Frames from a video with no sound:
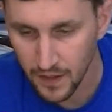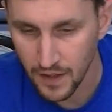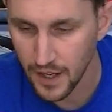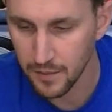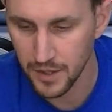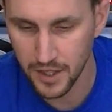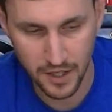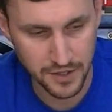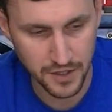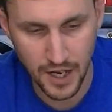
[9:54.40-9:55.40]
and
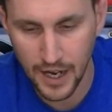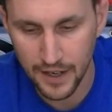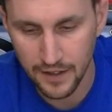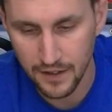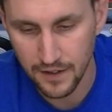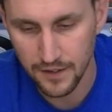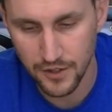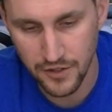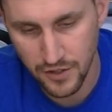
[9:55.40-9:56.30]
because of that, there's